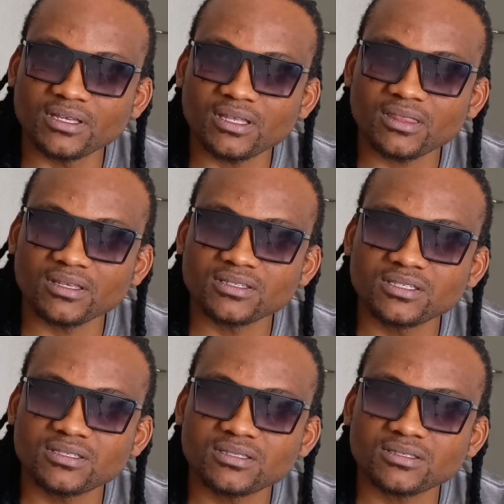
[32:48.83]
I think
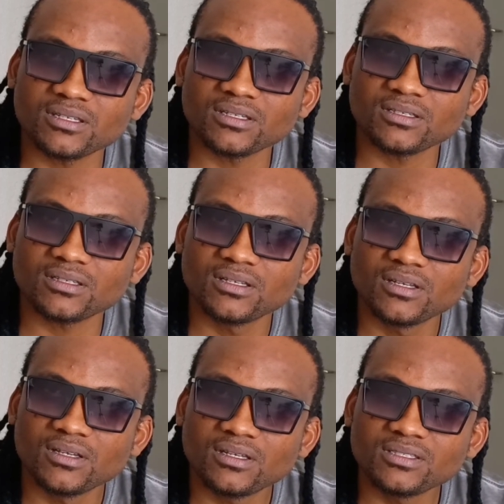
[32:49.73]
she's
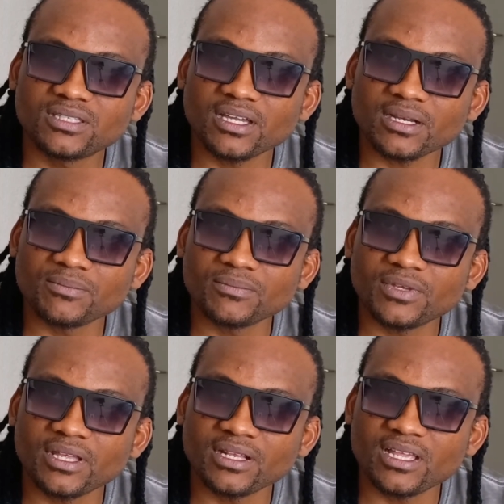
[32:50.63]
Instagram
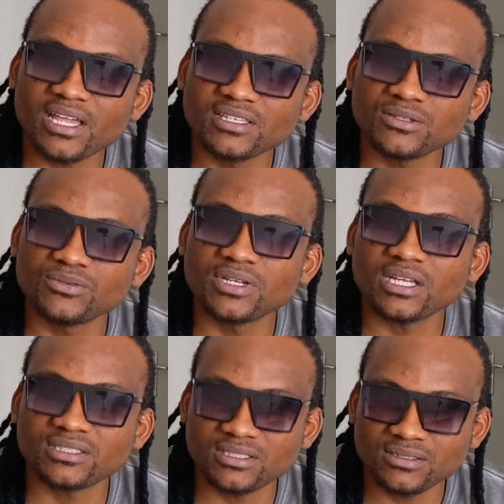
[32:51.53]
handle Hagi
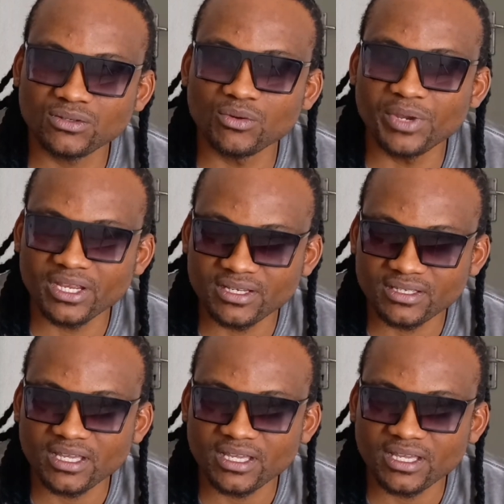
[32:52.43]
Unati Ngobeni.